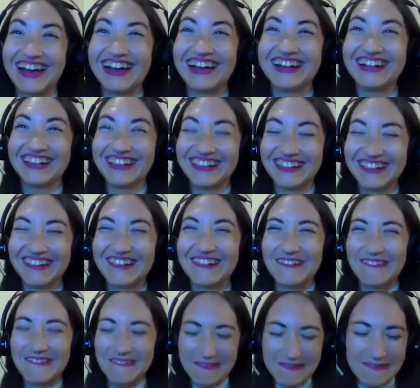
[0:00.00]
can be
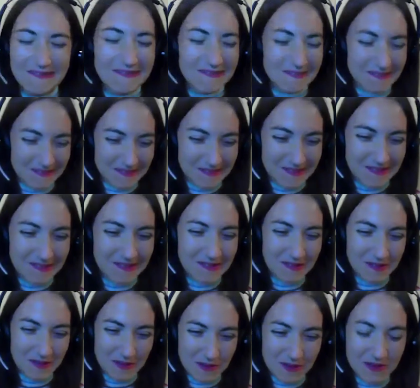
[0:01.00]
touched about it.
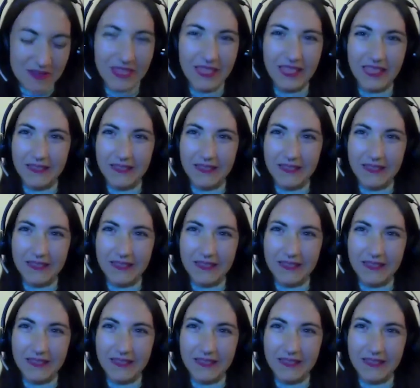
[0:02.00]
I can be